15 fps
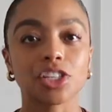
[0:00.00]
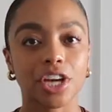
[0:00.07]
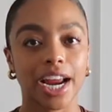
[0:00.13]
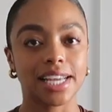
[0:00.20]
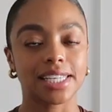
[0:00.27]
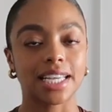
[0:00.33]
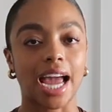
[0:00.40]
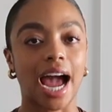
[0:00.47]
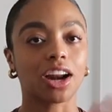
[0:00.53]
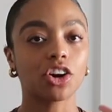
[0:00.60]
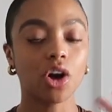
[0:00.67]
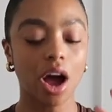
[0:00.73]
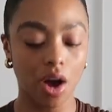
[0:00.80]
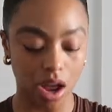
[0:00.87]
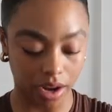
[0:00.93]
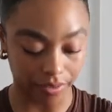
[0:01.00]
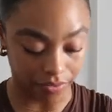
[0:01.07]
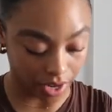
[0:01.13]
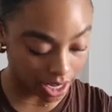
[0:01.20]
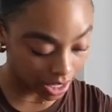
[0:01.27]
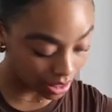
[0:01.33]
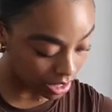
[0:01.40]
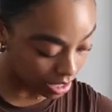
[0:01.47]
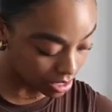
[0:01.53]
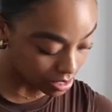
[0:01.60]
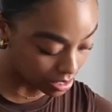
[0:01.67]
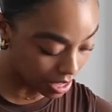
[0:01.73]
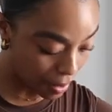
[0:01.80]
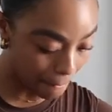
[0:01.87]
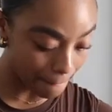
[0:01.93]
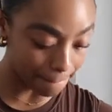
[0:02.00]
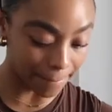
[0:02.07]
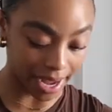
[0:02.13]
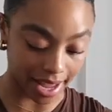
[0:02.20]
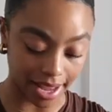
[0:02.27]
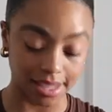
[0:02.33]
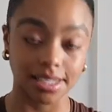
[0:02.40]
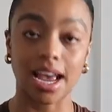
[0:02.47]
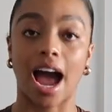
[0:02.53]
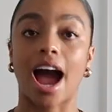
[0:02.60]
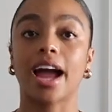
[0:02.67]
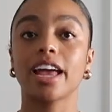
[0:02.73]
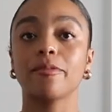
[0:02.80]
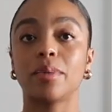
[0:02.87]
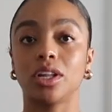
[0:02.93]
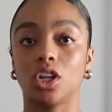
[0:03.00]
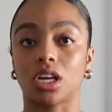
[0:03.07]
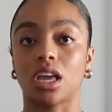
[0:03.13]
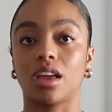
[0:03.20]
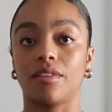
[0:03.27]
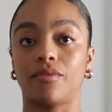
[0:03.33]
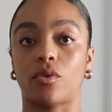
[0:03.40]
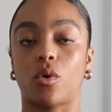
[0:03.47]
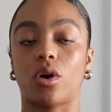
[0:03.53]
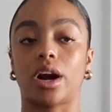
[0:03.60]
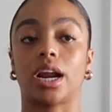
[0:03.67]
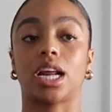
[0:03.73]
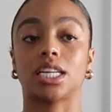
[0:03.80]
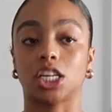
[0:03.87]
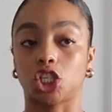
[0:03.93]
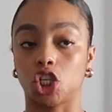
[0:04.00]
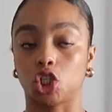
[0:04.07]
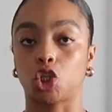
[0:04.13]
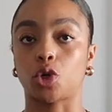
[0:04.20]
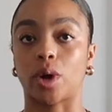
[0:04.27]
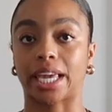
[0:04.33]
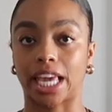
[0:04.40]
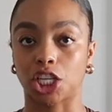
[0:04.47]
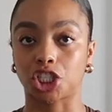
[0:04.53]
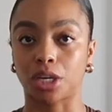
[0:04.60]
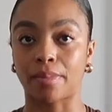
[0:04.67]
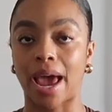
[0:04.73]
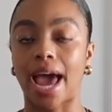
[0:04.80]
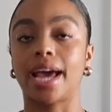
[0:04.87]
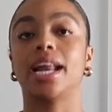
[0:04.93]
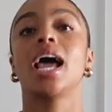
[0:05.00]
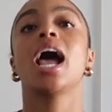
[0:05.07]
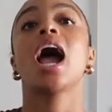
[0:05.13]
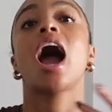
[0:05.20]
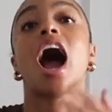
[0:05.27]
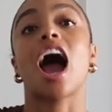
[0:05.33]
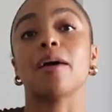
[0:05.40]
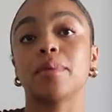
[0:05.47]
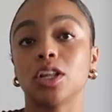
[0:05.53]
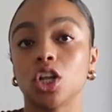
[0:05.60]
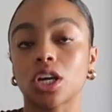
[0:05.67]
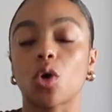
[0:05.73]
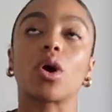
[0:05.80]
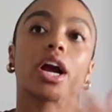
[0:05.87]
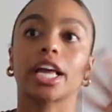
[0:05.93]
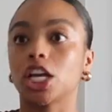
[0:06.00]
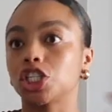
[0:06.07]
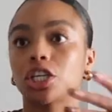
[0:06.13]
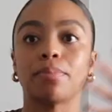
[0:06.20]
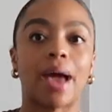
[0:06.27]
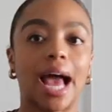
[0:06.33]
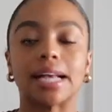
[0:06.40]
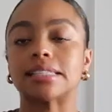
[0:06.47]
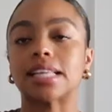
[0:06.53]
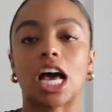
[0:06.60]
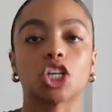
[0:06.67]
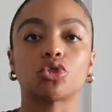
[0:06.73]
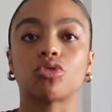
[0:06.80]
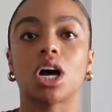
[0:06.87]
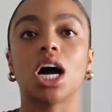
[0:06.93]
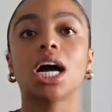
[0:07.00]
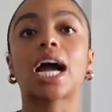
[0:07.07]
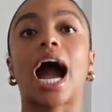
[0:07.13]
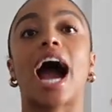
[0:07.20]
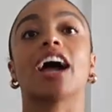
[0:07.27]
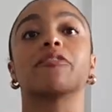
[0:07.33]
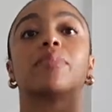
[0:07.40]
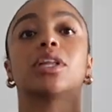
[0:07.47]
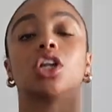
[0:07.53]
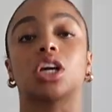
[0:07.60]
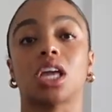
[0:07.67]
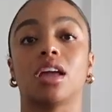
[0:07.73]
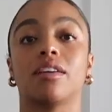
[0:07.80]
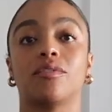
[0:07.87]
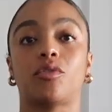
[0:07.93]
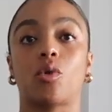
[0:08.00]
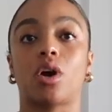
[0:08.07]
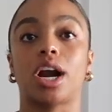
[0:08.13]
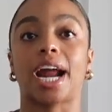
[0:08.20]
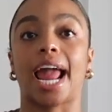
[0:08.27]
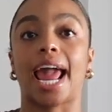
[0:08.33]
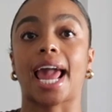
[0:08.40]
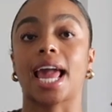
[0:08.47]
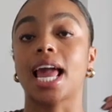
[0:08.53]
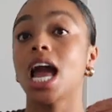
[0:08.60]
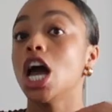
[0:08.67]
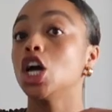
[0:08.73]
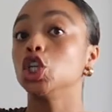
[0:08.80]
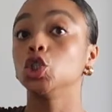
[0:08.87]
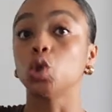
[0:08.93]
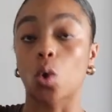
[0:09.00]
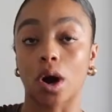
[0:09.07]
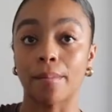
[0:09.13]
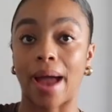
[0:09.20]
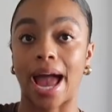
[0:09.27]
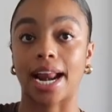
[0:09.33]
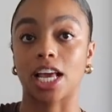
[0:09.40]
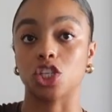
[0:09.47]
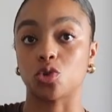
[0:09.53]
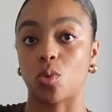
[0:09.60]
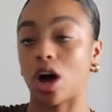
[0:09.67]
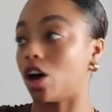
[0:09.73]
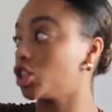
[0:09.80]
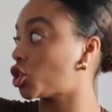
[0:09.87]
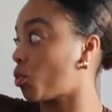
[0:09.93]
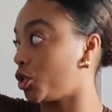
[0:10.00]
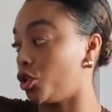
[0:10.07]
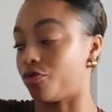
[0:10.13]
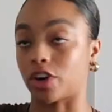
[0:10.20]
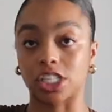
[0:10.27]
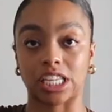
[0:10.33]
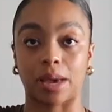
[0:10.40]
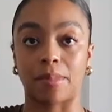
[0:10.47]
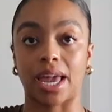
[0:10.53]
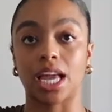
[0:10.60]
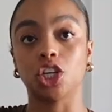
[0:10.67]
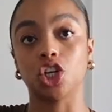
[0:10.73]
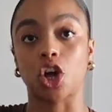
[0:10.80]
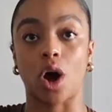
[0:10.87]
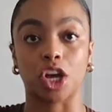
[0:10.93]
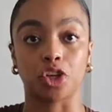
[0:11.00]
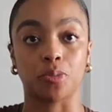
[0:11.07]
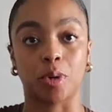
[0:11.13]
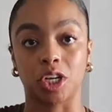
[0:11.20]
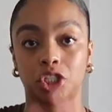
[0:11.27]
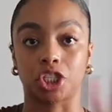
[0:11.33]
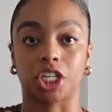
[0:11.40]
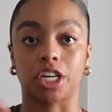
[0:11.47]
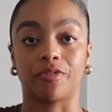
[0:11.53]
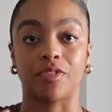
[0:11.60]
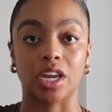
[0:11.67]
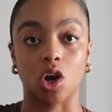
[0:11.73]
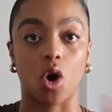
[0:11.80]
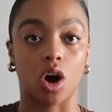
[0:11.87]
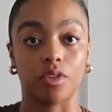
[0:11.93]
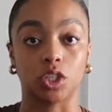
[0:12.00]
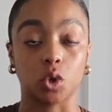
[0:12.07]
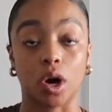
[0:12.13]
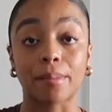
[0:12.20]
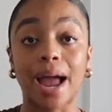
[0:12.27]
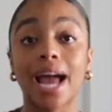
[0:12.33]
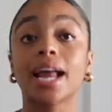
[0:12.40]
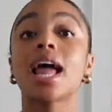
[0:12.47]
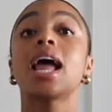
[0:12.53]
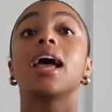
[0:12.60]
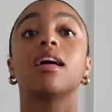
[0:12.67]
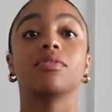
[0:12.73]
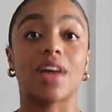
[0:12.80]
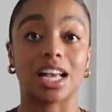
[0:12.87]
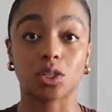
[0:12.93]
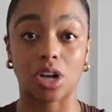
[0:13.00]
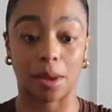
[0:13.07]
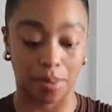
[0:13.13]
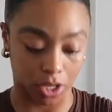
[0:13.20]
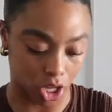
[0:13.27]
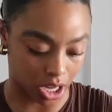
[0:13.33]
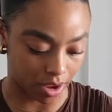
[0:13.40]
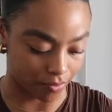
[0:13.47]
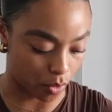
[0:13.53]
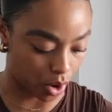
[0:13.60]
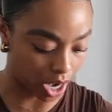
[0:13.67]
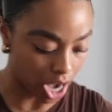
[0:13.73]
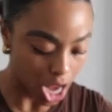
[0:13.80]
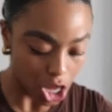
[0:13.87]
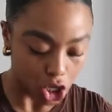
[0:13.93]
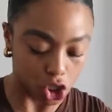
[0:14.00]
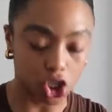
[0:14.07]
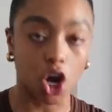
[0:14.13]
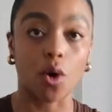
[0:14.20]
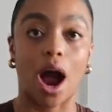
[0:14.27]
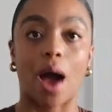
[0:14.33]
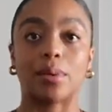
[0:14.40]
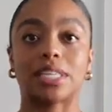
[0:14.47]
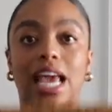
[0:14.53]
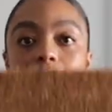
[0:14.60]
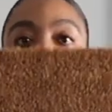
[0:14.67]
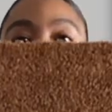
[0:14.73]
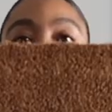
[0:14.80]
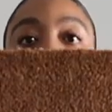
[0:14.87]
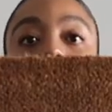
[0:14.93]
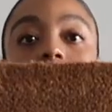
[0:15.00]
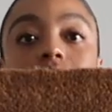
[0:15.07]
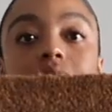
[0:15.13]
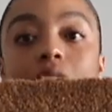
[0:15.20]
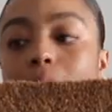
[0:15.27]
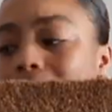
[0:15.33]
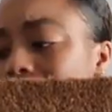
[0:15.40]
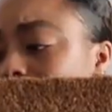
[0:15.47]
crazy. I don't know how I could forget this, but I have been looking for, in addition to a kitchen mat, or a kitchen mat / rug, I've been looking for a doormat as well. So when you first come in, you know how you put your feet on the doormat? That's what I've been looking for. So I was able to pick this up, and